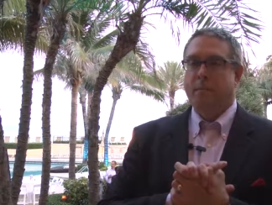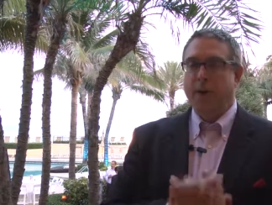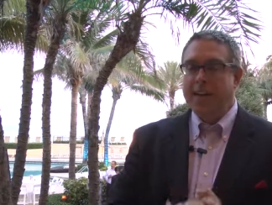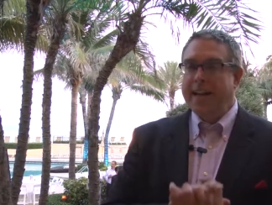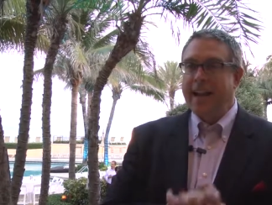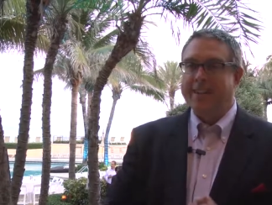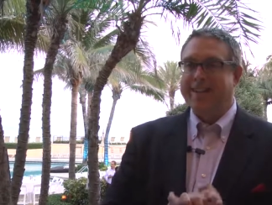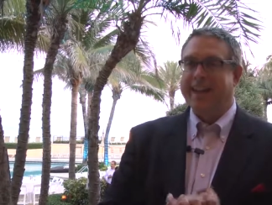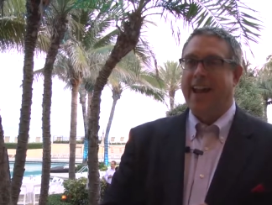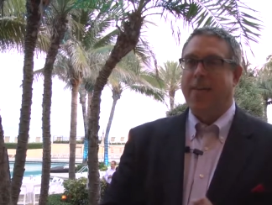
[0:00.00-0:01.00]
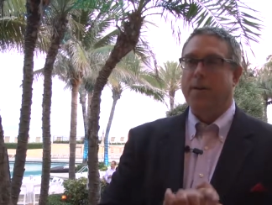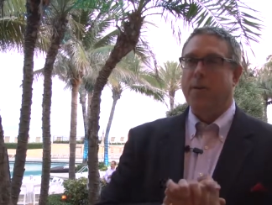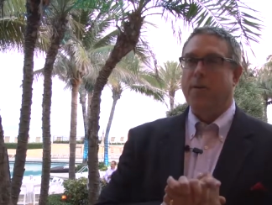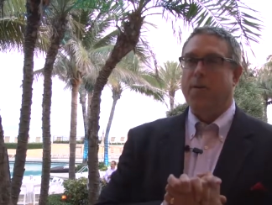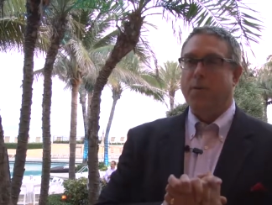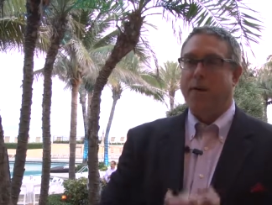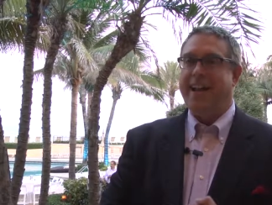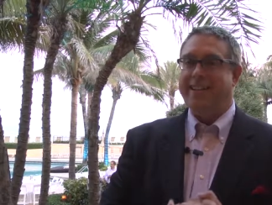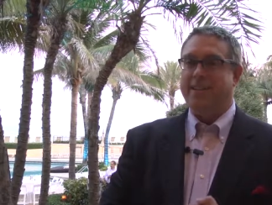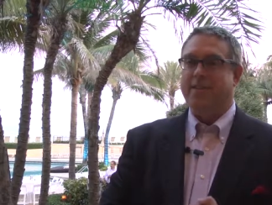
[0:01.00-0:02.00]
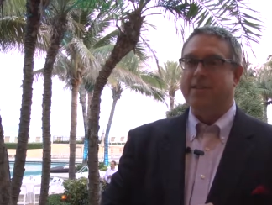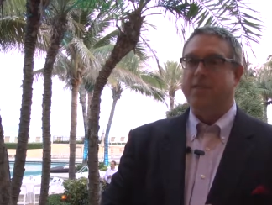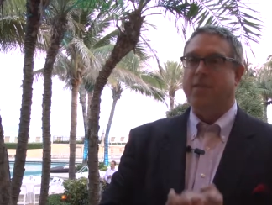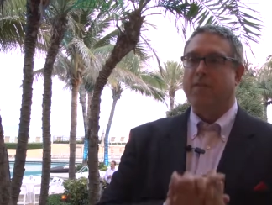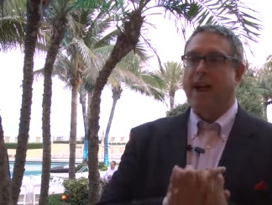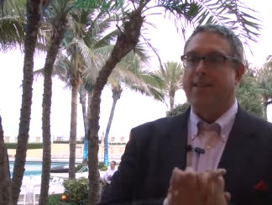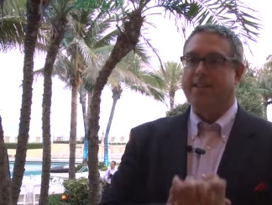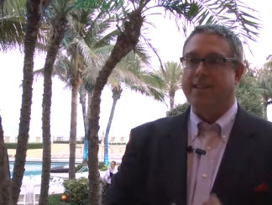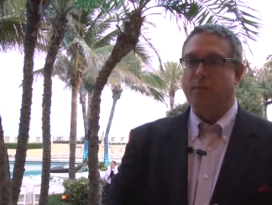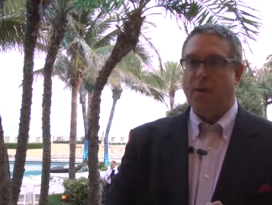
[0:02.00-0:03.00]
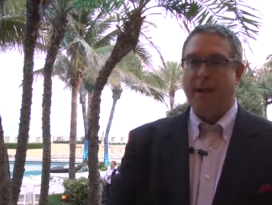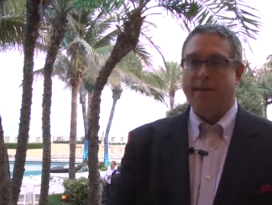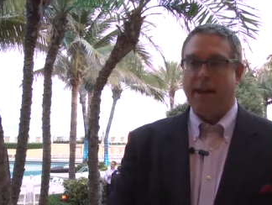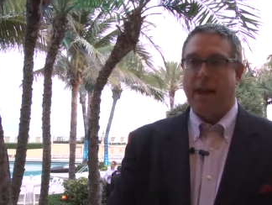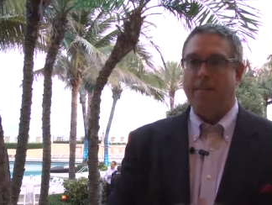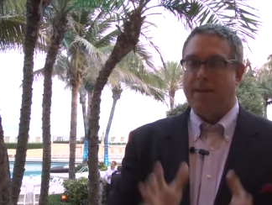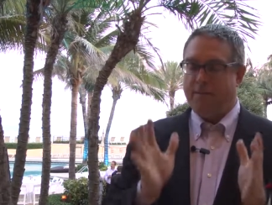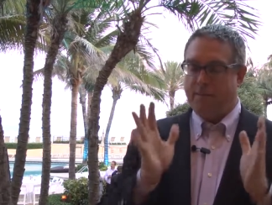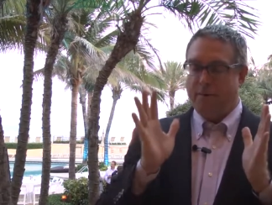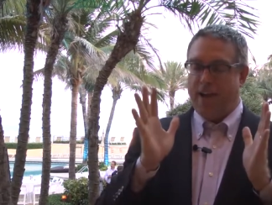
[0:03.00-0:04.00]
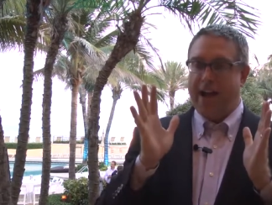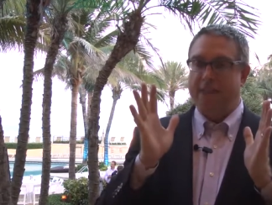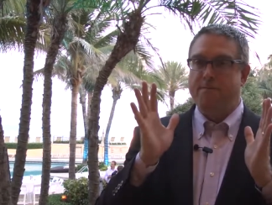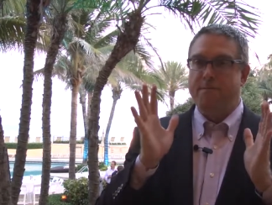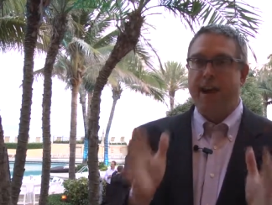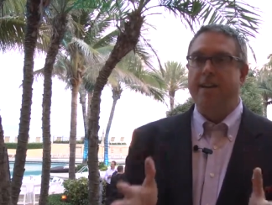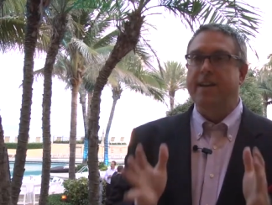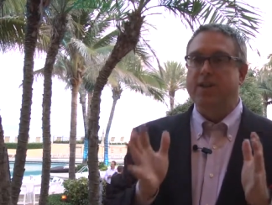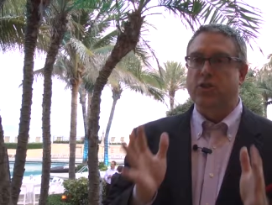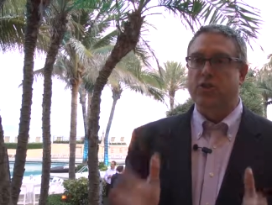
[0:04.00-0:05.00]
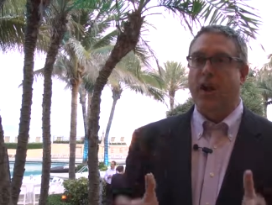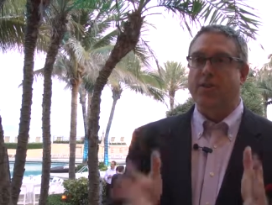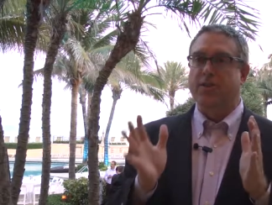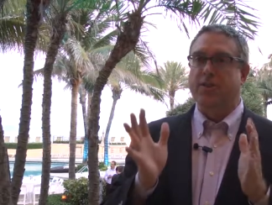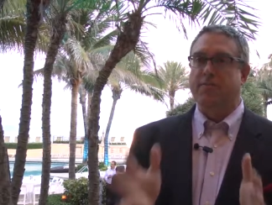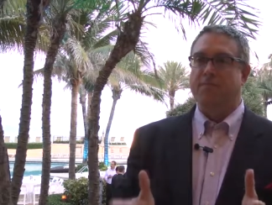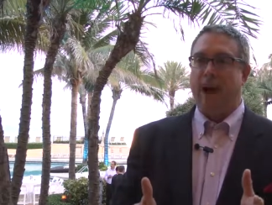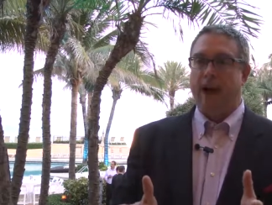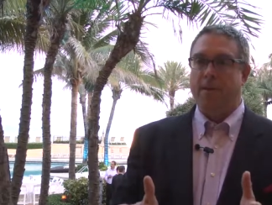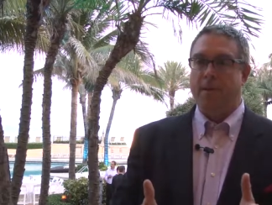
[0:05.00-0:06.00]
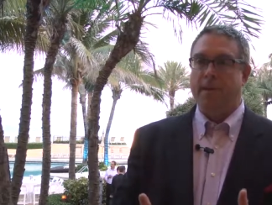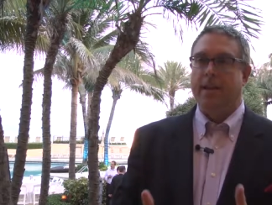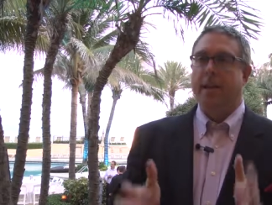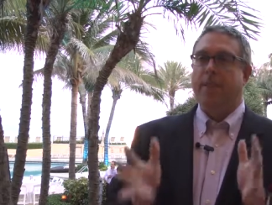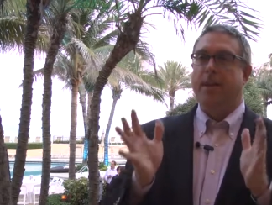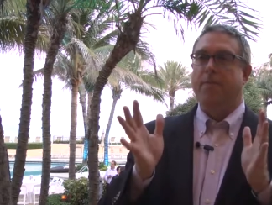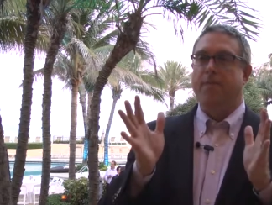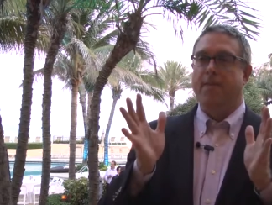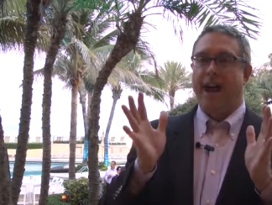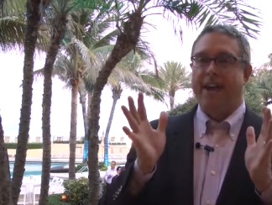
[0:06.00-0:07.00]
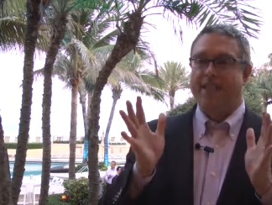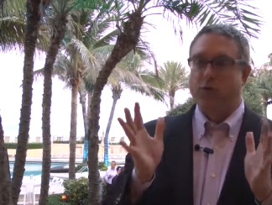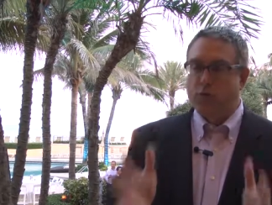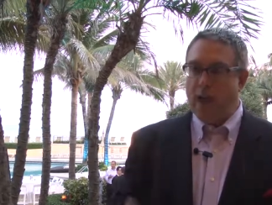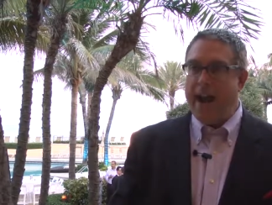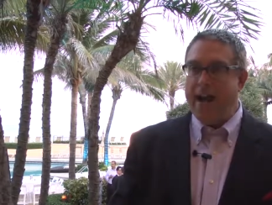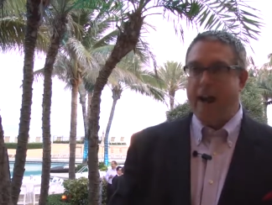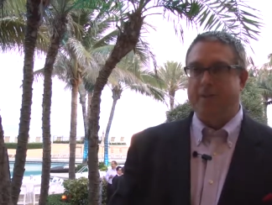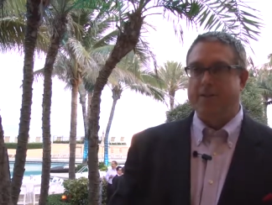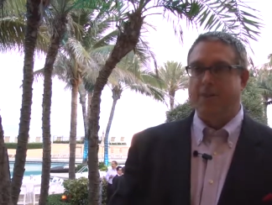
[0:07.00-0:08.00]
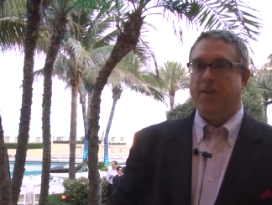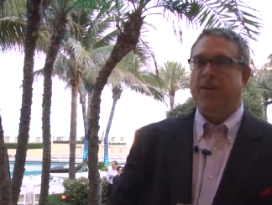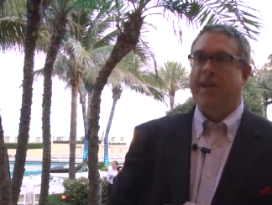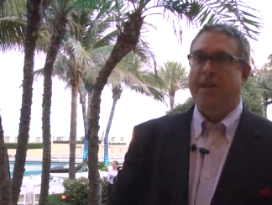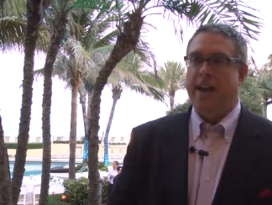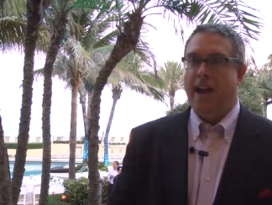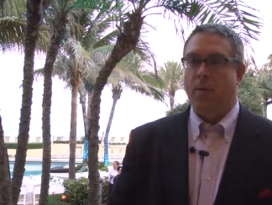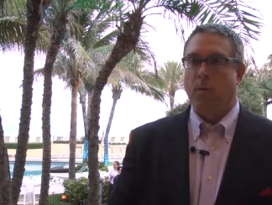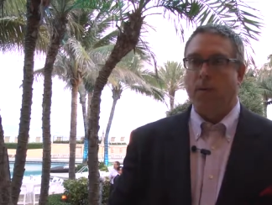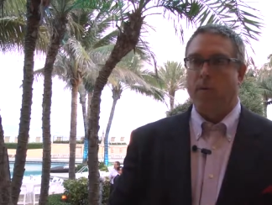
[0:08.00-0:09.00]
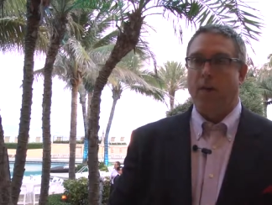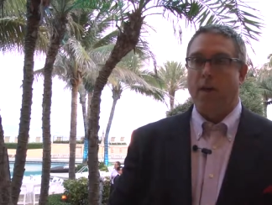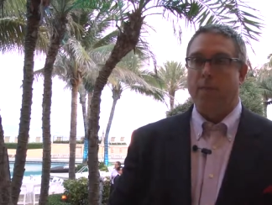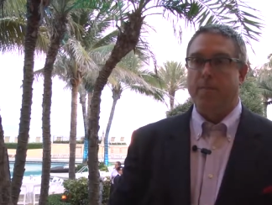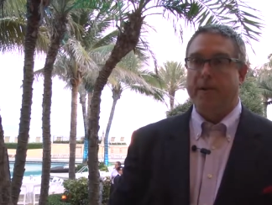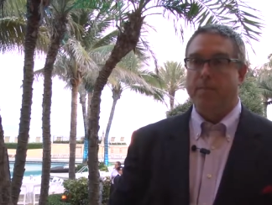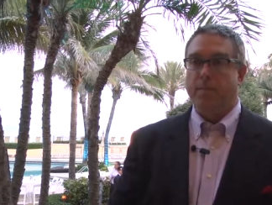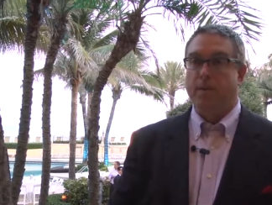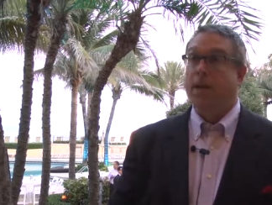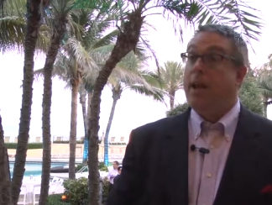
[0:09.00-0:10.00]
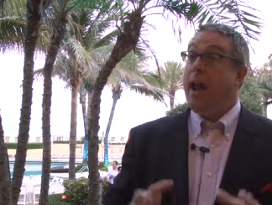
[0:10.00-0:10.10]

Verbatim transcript: putting us together with the right service providers at the right time. They provide a very structured environment. They provide us great opportunity to network with other people